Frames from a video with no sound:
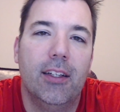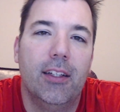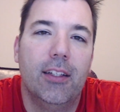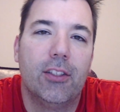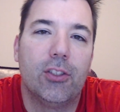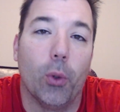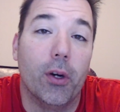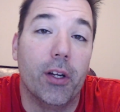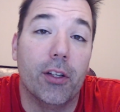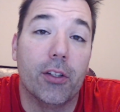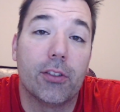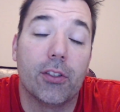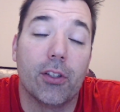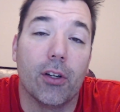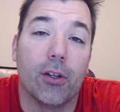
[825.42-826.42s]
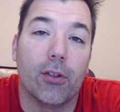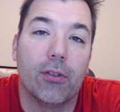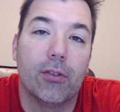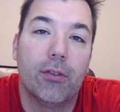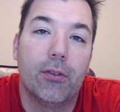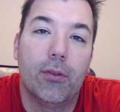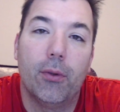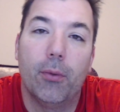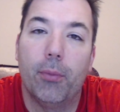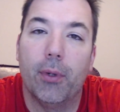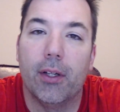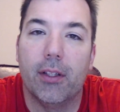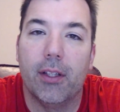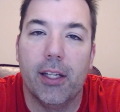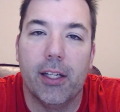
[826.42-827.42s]
20 years ago,
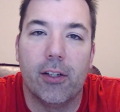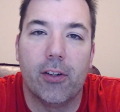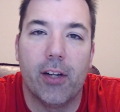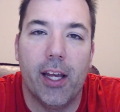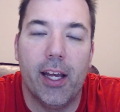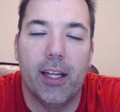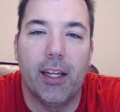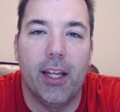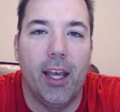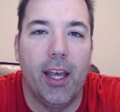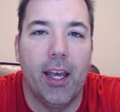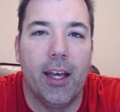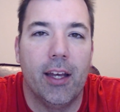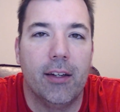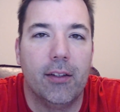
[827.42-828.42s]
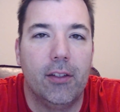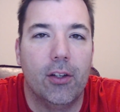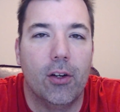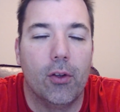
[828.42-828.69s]
but the internet and